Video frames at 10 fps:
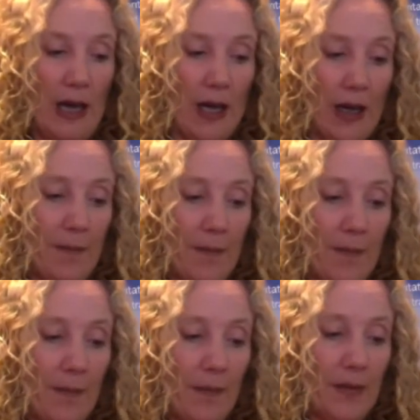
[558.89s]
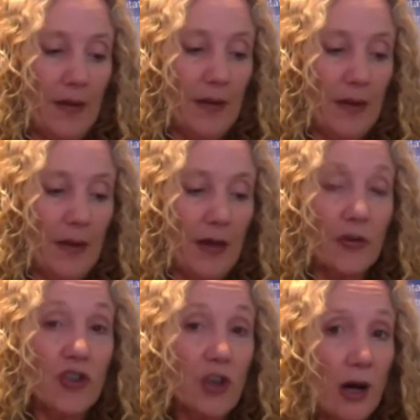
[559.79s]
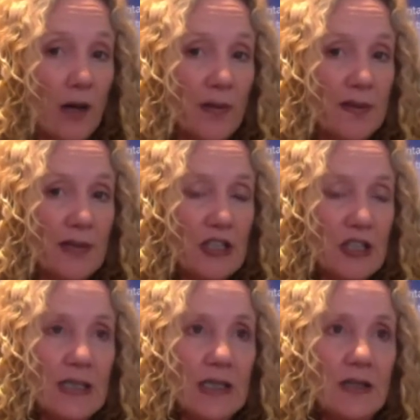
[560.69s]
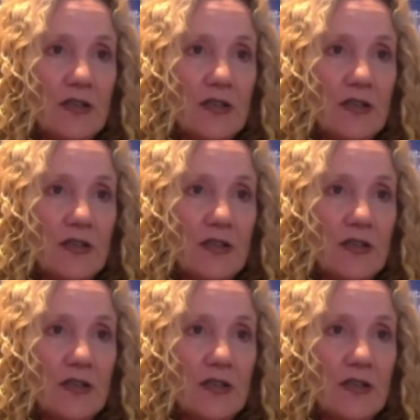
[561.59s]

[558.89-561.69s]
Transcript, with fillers: Um, their job essentially